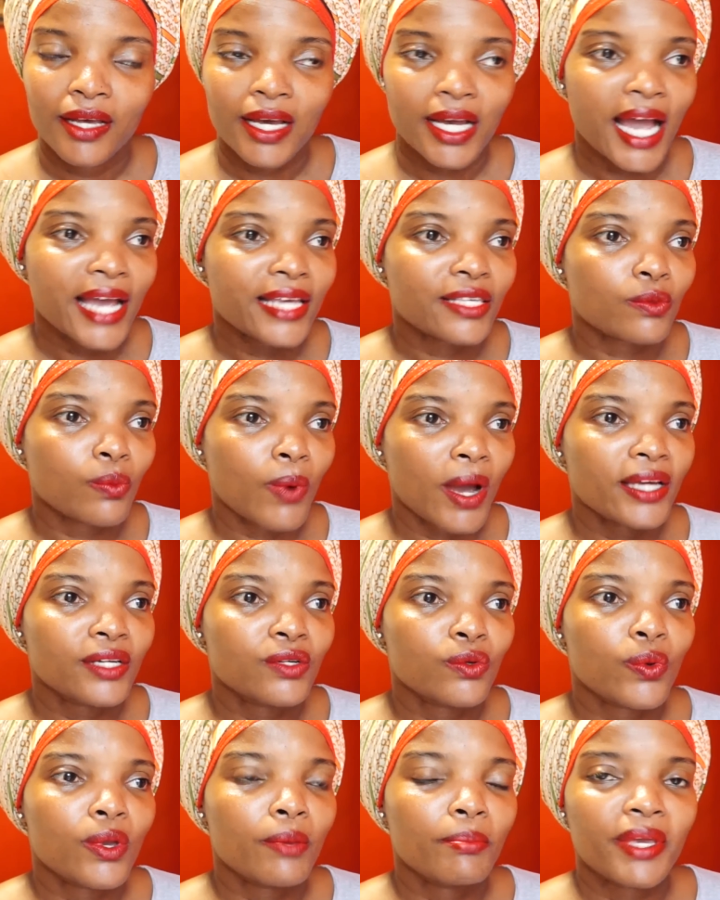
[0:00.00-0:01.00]
Guys, why
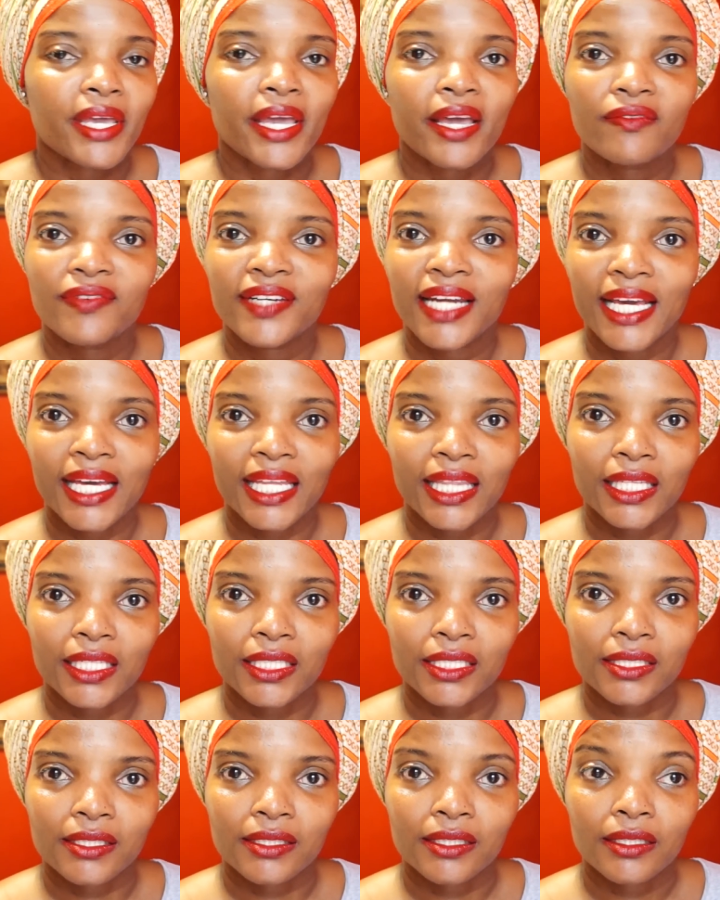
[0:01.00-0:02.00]
do we behave like
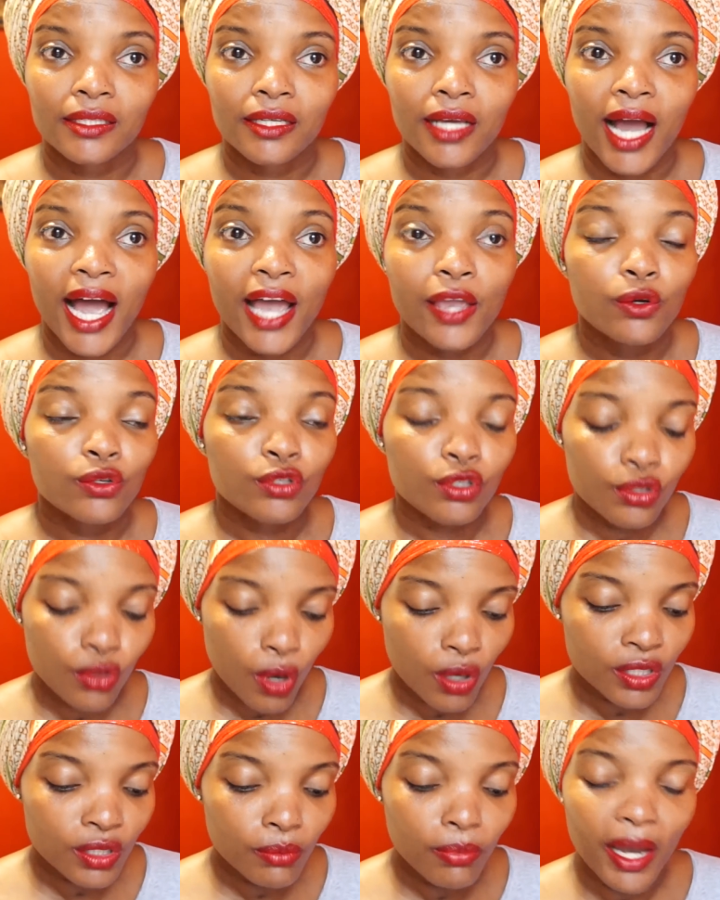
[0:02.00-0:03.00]
this? Are you
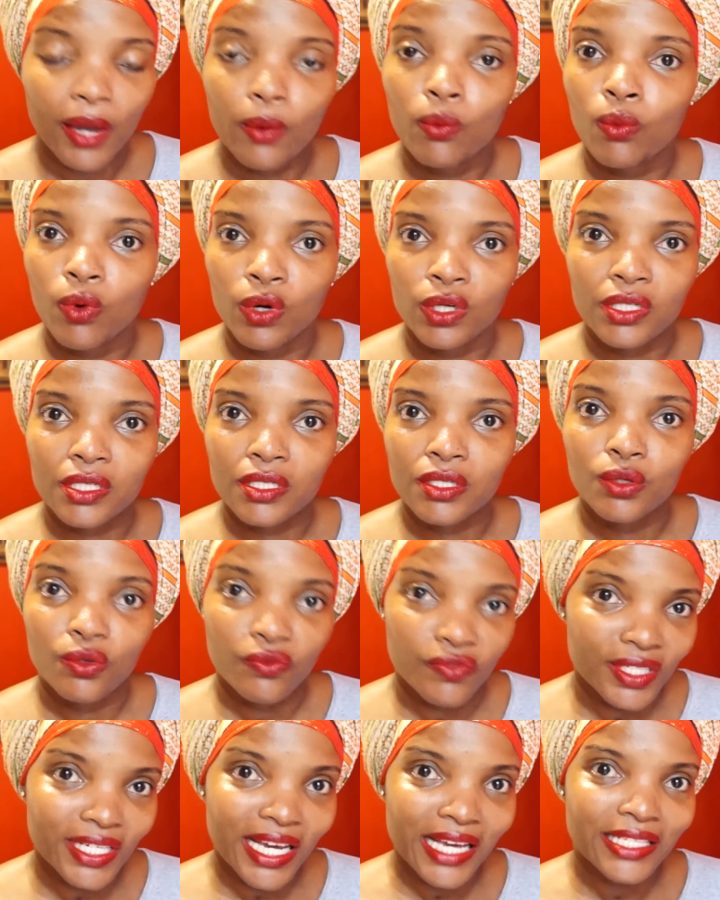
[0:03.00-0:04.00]
shocked by what
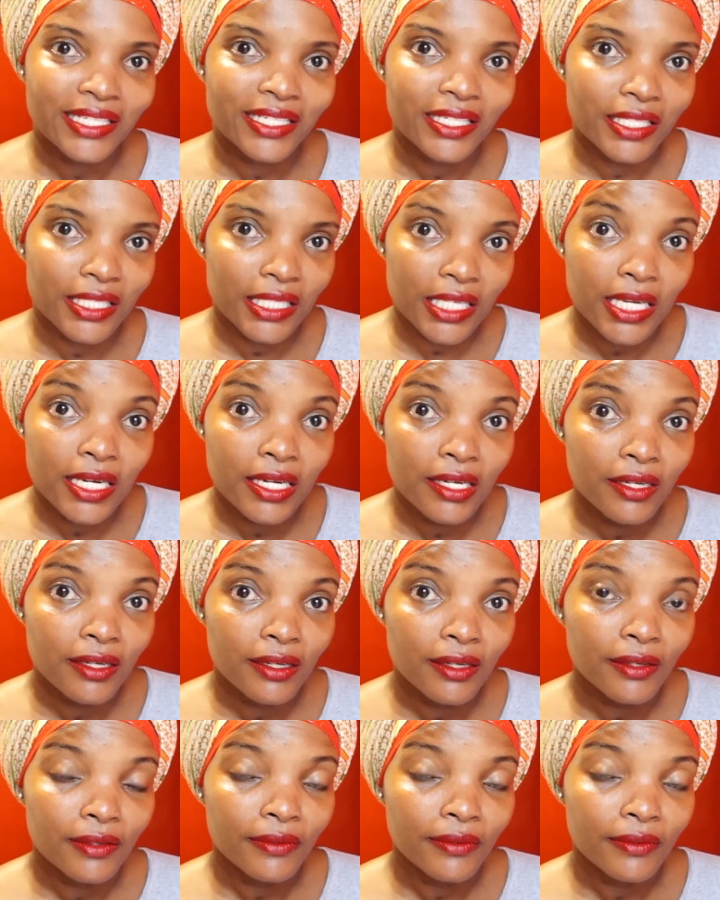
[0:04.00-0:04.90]
you've just seen?